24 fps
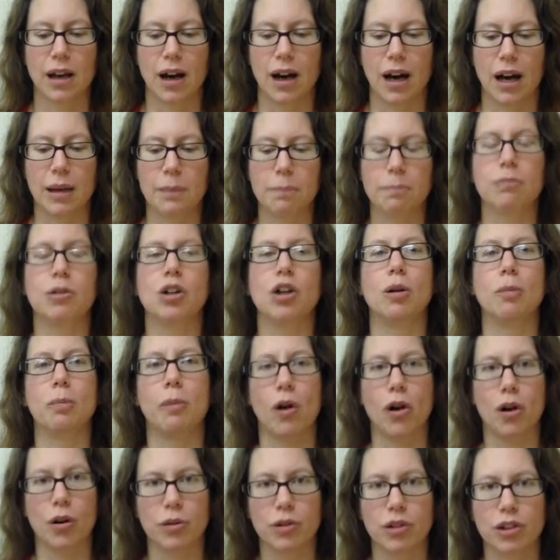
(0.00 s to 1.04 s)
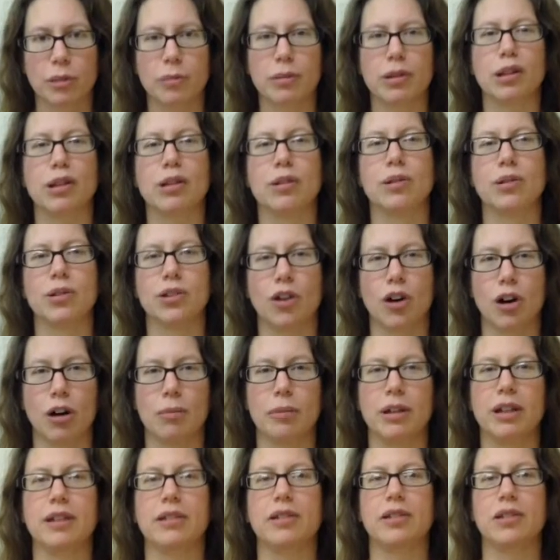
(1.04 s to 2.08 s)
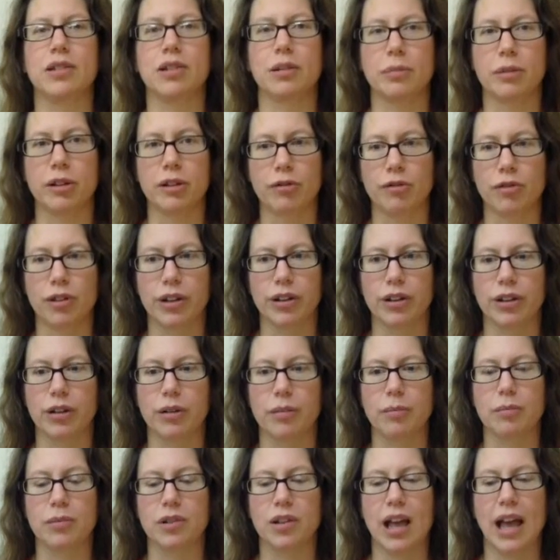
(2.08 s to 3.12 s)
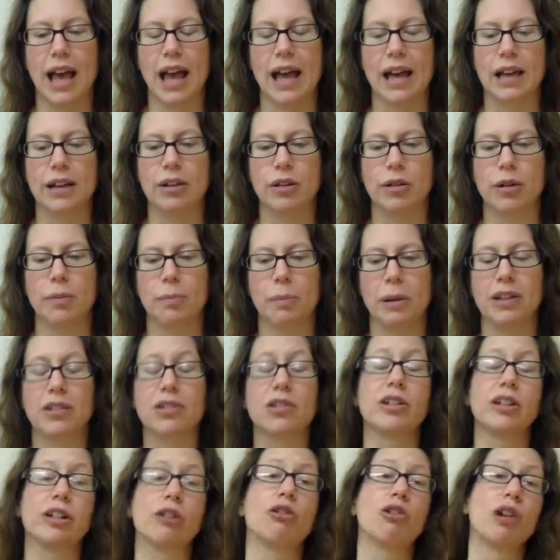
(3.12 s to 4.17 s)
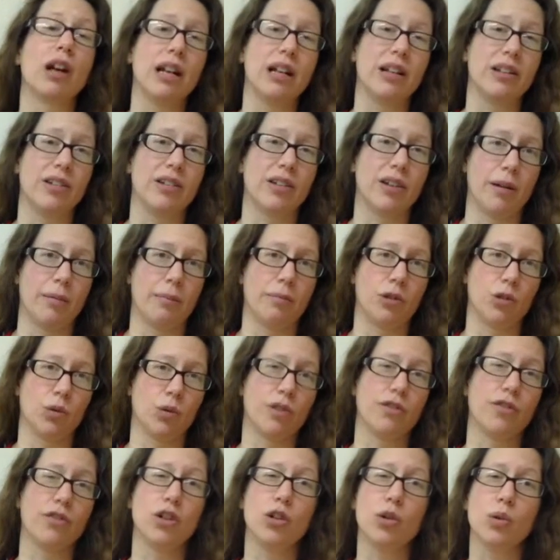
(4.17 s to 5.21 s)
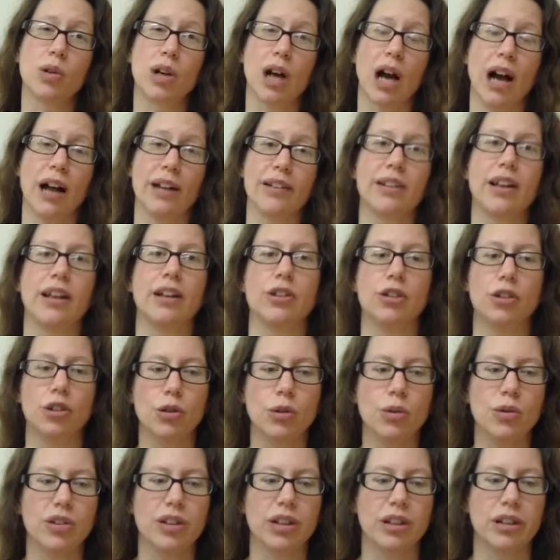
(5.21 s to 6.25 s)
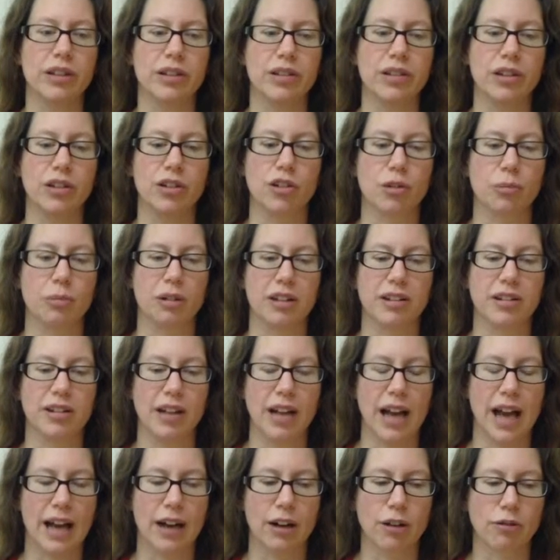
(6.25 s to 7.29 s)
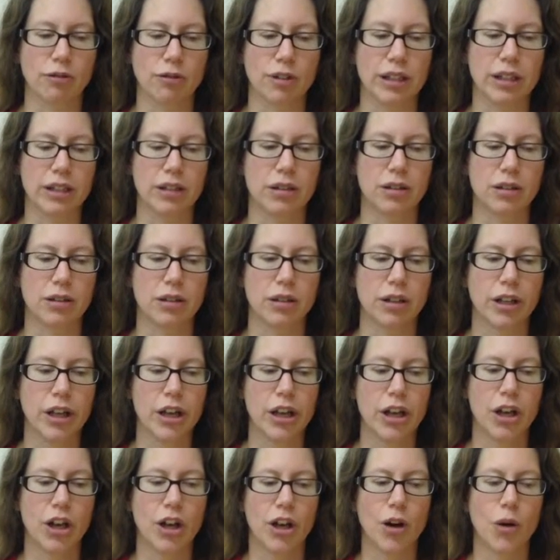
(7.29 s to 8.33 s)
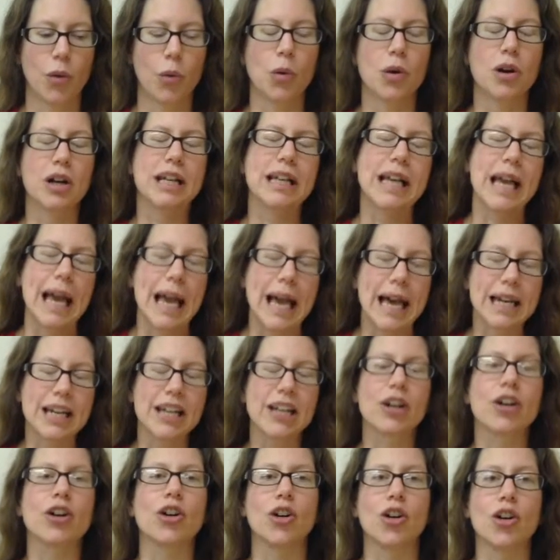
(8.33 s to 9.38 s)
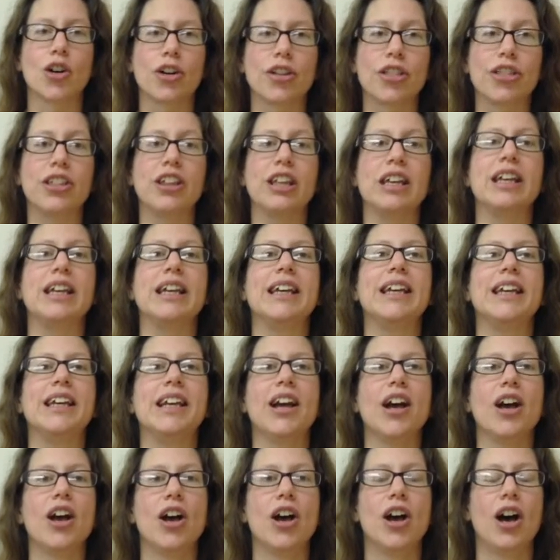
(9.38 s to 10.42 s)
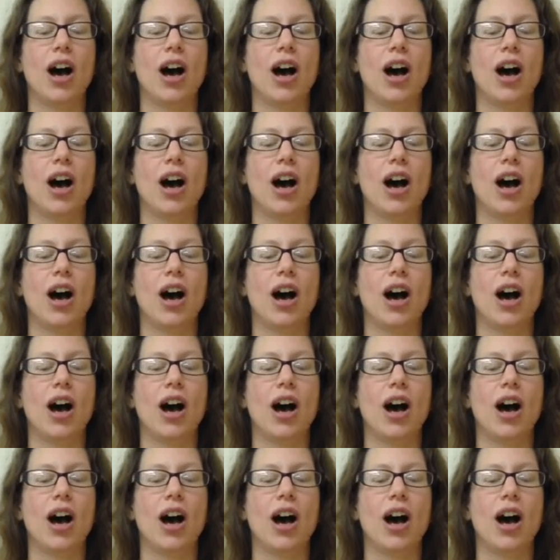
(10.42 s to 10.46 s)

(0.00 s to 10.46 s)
I, you know, borrowed some of those harmonies and some of the rhythms and basically created some sort of new content using these instruments that had a real organic, earthy,